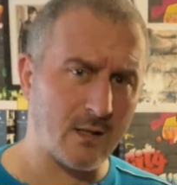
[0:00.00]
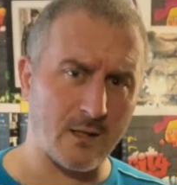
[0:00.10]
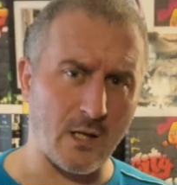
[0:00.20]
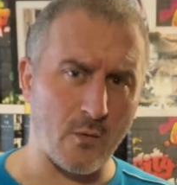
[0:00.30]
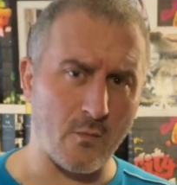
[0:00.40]

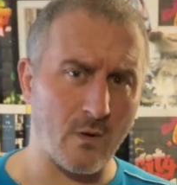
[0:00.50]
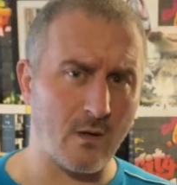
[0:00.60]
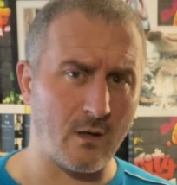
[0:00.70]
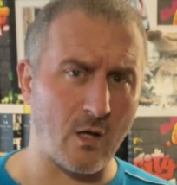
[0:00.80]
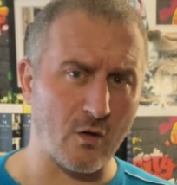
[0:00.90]
Now,
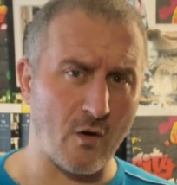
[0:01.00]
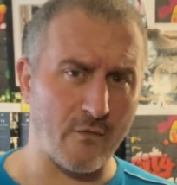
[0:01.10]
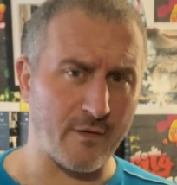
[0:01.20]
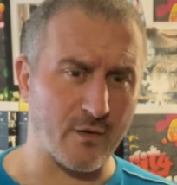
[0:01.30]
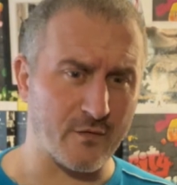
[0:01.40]
a lot
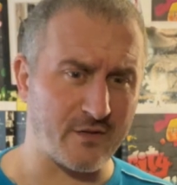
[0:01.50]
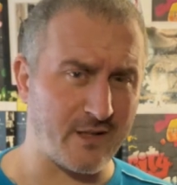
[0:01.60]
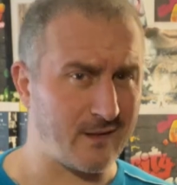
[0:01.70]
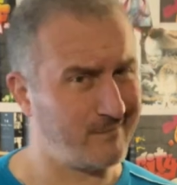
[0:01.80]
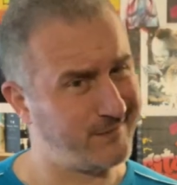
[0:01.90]
of you are
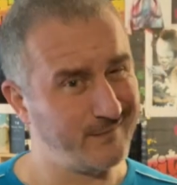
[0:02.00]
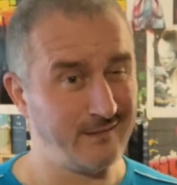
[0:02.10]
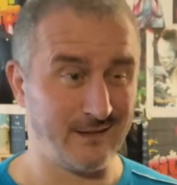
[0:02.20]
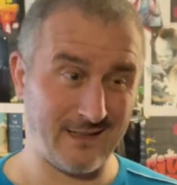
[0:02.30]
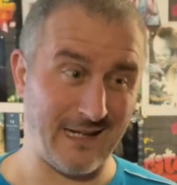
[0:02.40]
saying
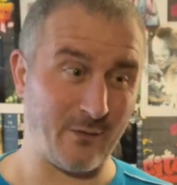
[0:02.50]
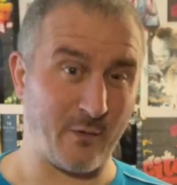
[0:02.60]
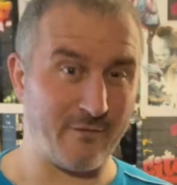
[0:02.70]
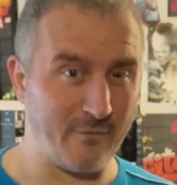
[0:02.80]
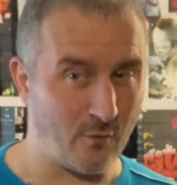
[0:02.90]

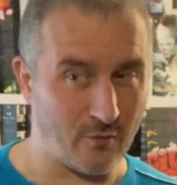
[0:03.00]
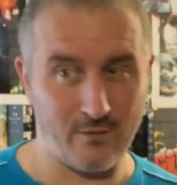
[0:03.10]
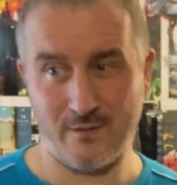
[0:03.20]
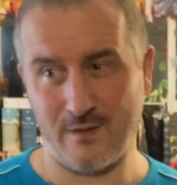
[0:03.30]
Halloween 4,